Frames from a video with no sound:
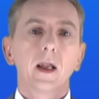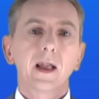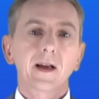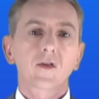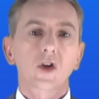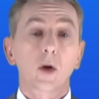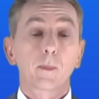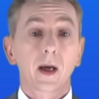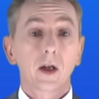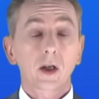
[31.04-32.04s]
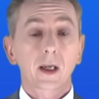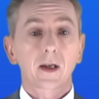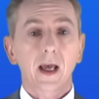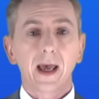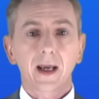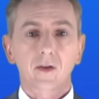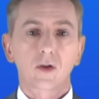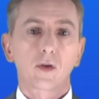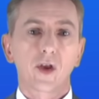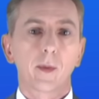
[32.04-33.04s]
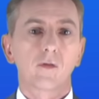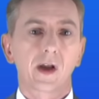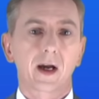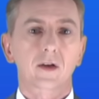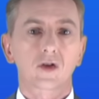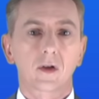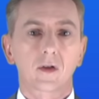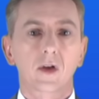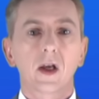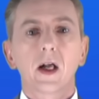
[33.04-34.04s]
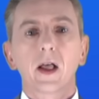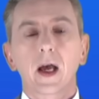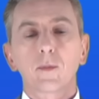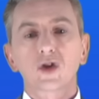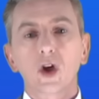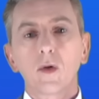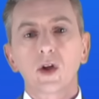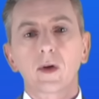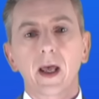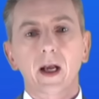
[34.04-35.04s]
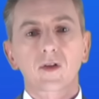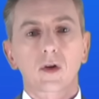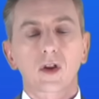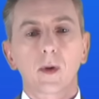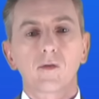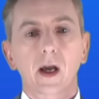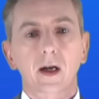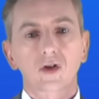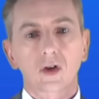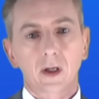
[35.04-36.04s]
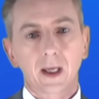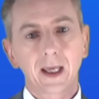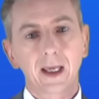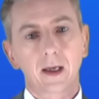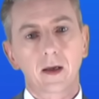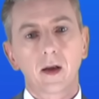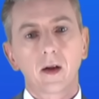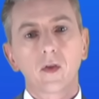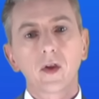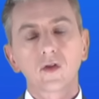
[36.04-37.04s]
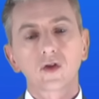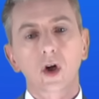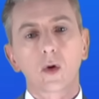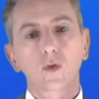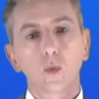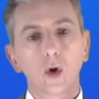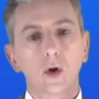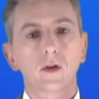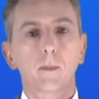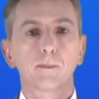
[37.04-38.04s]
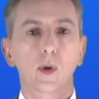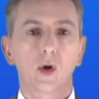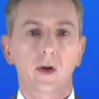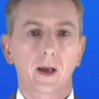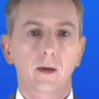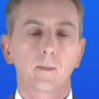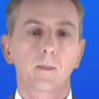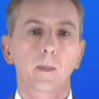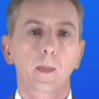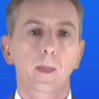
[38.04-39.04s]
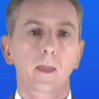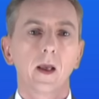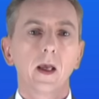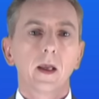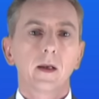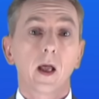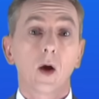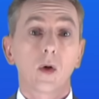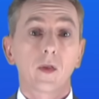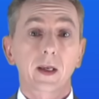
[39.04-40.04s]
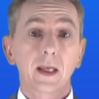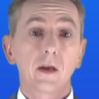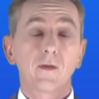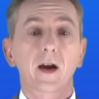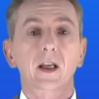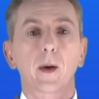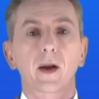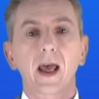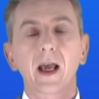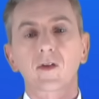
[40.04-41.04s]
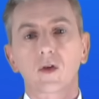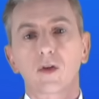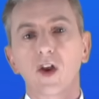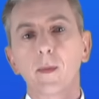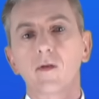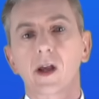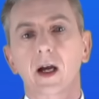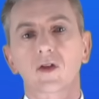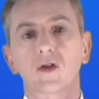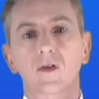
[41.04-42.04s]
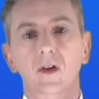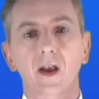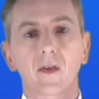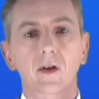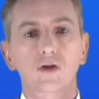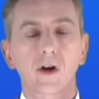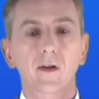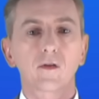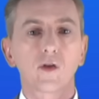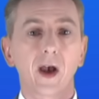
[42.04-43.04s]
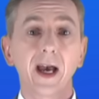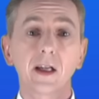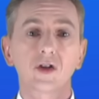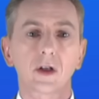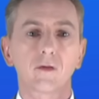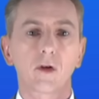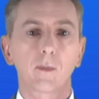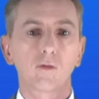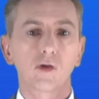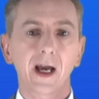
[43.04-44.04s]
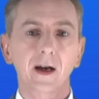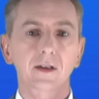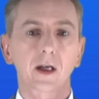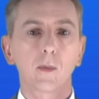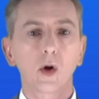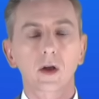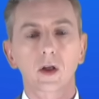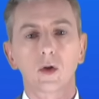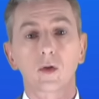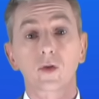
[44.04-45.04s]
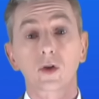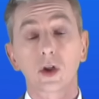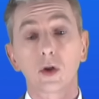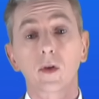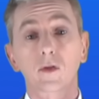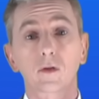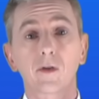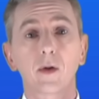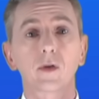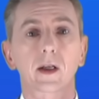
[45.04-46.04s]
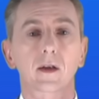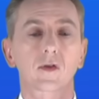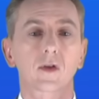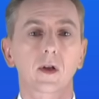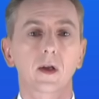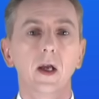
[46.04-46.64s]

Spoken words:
Let's start by looking at exothermic reactions. I'm showing you an exothermic reaction here. This shows wood burning. Now, the key fact about exothermic reactions is that they transfer energy from the reacting molecules to the surroundings.